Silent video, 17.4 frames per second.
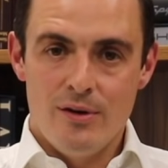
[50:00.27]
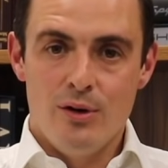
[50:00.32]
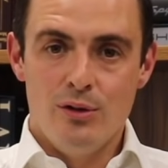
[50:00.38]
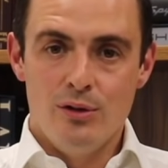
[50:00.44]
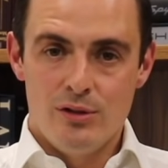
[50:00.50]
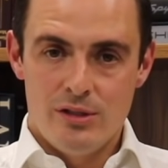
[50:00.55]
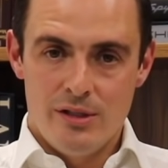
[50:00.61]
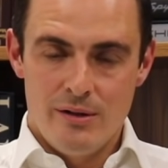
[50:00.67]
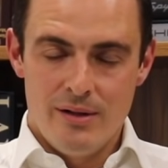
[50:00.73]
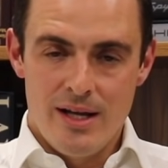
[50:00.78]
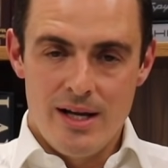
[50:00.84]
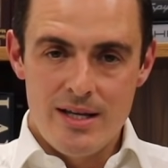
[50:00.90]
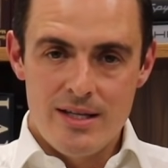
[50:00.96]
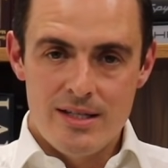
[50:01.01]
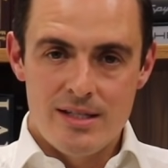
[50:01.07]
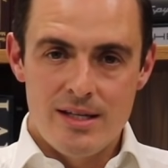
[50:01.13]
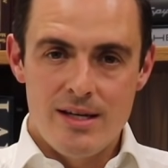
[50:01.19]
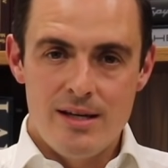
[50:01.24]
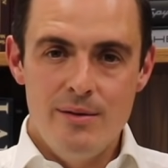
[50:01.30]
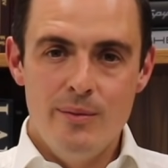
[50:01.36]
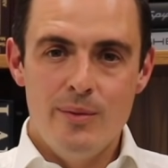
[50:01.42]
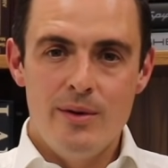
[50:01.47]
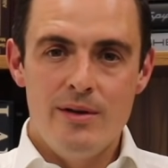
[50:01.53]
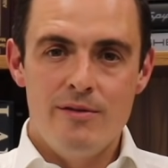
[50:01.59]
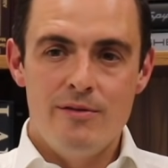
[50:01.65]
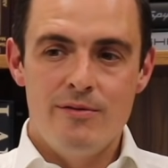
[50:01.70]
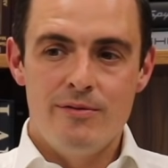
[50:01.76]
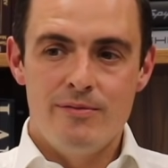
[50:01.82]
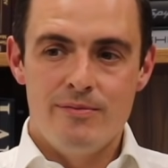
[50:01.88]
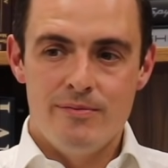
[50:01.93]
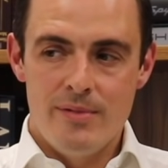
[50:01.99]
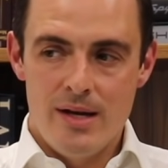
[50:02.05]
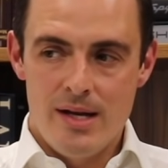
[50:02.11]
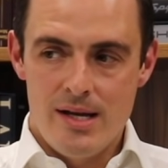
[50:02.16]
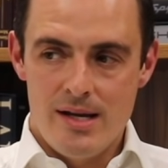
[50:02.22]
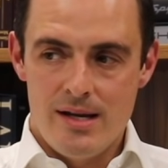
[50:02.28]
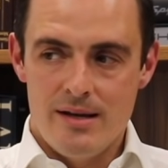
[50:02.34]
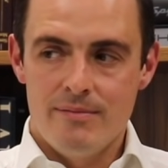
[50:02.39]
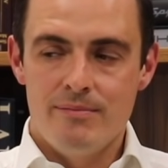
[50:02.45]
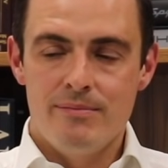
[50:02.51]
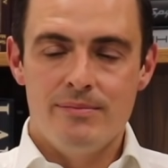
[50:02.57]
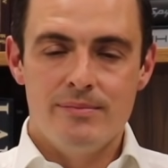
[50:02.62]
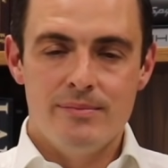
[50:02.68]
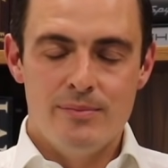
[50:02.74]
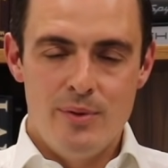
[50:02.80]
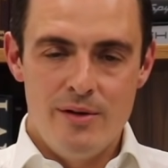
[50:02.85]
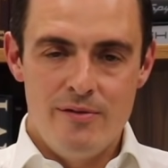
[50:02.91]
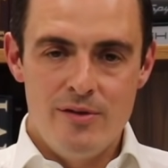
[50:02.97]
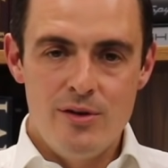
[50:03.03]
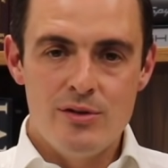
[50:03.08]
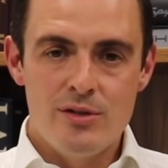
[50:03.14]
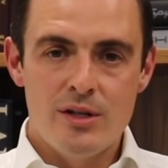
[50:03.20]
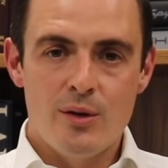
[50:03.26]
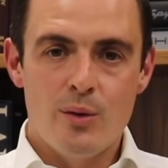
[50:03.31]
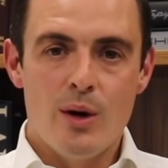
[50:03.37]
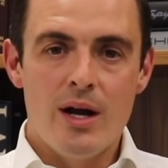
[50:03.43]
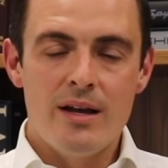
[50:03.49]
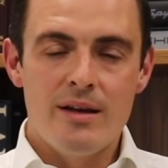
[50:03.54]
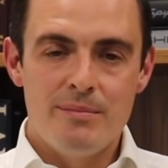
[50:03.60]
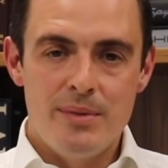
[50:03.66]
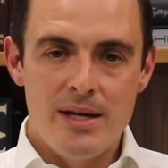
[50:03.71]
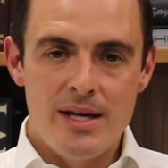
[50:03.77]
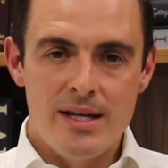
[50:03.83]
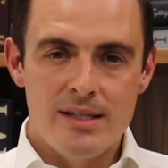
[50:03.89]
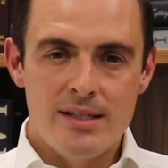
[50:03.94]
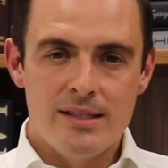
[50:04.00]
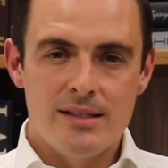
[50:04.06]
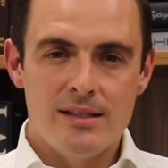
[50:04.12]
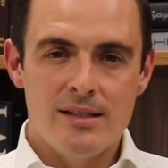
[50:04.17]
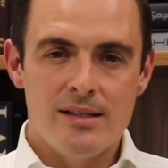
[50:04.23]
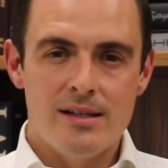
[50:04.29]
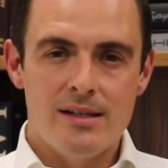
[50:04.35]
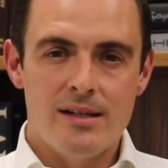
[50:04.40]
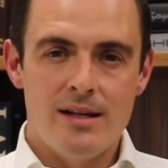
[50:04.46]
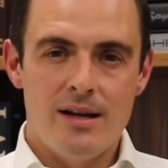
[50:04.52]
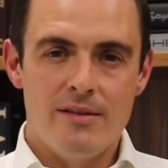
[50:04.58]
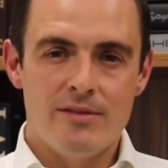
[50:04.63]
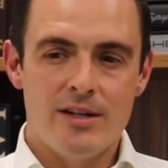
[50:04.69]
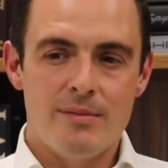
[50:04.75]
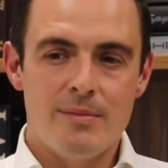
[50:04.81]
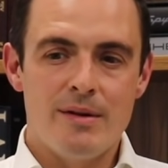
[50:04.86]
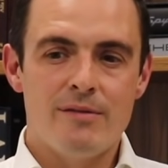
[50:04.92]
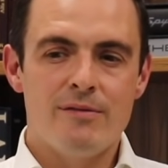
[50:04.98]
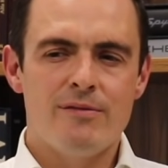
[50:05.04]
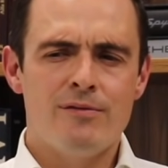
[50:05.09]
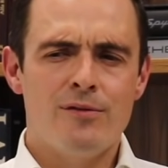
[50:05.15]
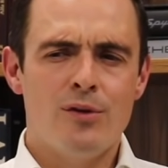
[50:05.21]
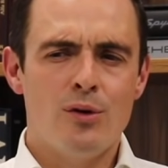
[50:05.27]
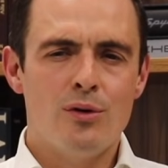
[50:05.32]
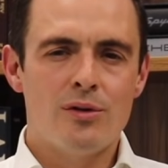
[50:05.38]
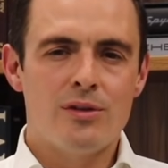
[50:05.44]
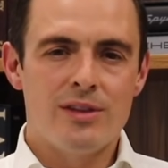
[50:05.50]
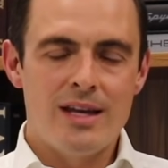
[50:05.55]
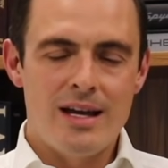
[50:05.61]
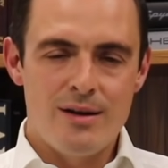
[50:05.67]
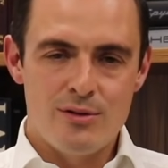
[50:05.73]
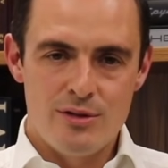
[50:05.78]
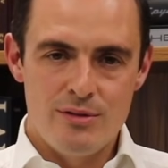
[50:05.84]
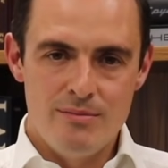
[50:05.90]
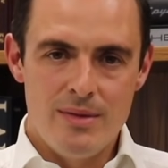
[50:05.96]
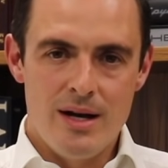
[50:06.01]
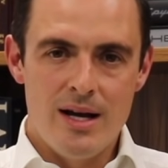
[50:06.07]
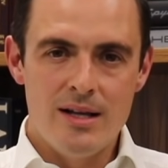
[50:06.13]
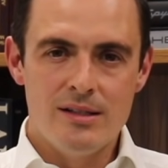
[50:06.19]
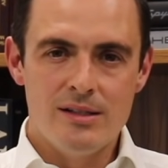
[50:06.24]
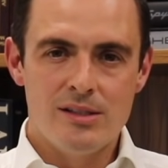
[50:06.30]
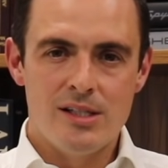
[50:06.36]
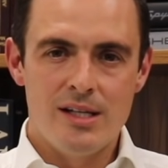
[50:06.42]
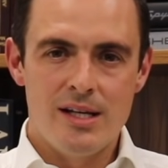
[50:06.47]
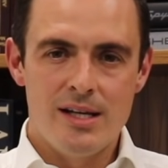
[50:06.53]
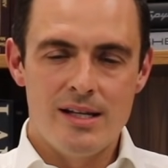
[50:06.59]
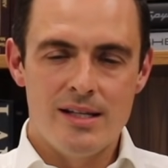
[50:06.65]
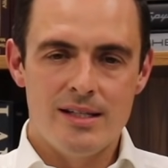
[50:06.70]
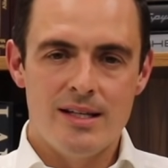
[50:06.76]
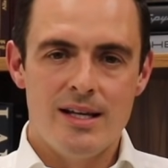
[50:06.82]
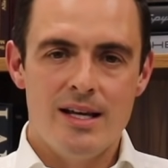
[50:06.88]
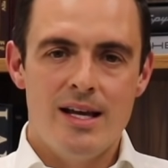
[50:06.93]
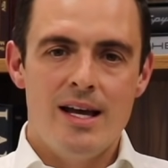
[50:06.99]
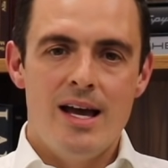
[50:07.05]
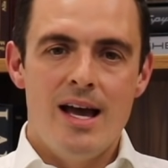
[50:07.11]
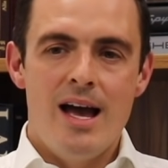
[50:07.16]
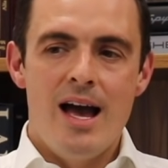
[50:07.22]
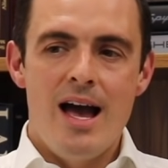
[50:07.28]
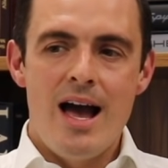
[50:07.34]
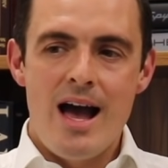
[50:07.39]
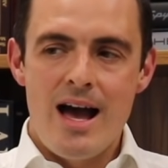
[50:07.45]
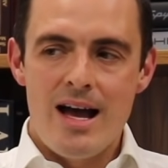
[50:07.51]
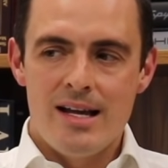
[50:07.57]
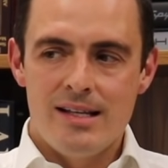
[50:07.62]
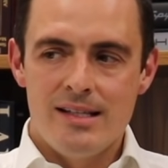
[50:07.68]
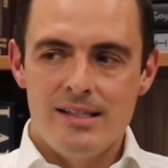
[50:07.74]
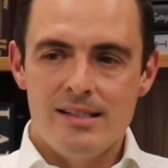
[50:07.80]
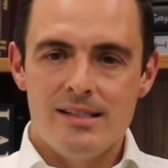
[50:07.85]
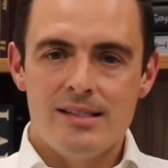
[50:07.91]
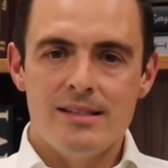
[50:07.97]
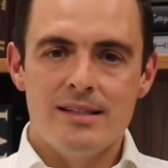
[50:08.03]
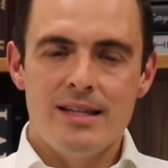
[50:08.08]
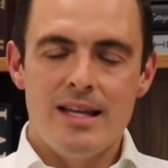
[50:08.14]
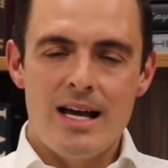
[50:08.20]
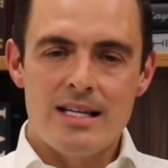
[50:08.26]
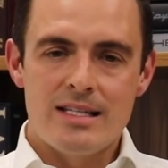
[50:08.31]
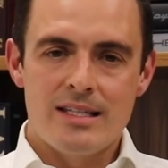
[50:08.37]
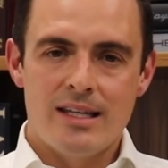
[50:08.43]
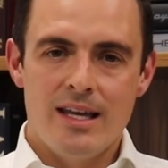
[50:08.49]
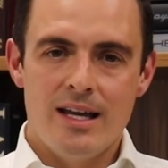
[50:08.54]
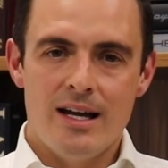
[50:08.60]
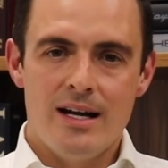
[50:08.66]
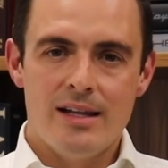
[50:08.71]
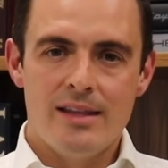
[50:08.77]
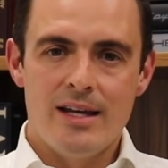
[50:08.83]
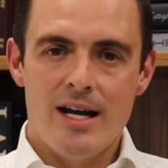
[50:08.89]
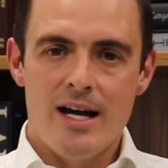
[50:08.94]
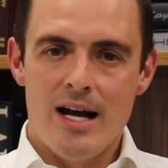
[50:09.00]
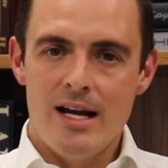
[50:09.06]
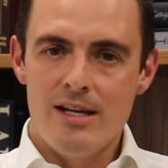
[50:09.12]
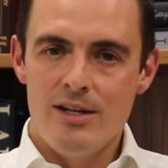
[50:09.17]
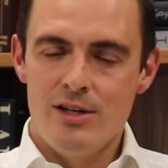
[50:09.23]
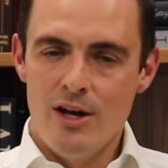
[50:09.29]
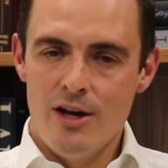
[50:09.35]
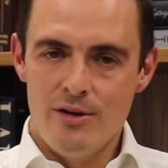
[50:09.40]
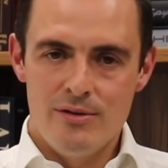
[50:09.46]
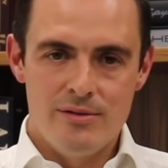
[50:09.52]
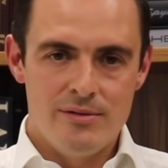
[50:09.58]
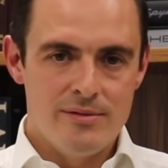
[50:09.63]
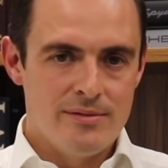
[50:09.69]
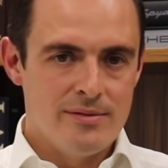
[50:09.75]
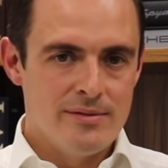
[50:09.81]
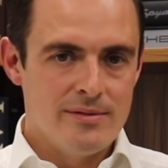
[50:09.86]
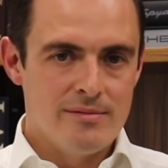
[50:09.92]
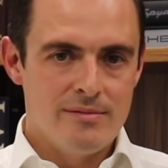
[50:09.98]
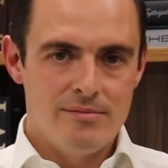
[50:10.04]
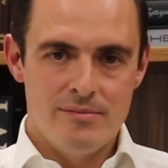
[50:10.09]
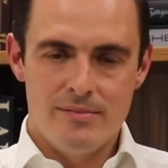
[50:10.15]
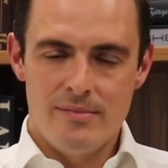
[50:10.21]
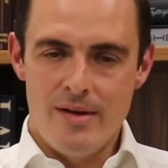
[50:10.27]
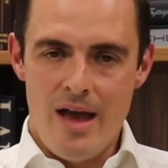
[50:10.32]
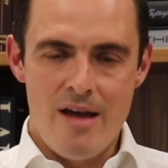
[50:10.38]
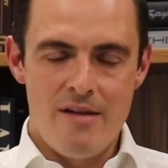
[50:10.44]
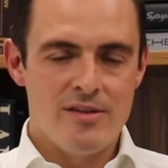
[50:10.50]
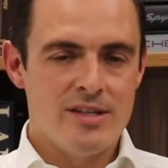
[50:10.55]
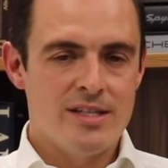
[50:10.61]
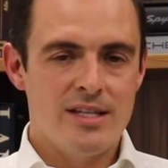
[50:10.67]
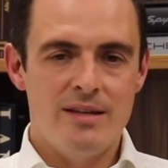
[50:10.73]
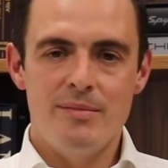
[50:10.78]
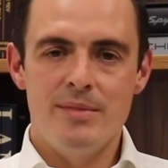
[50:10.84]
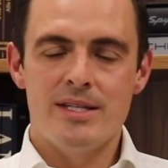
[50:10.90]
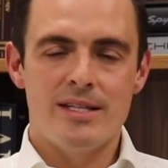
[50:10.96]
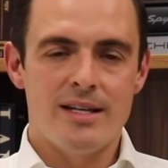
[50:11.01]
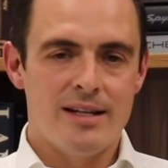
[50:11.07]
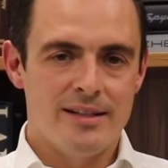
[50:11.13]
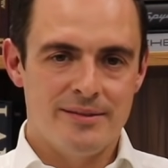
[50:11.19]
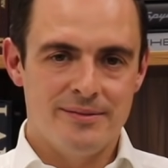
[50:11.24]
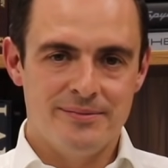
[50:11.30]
also likes it. We've used it quite a bit. I've done about 4,000 miles in it, and that's a car that I don't ever see me sell.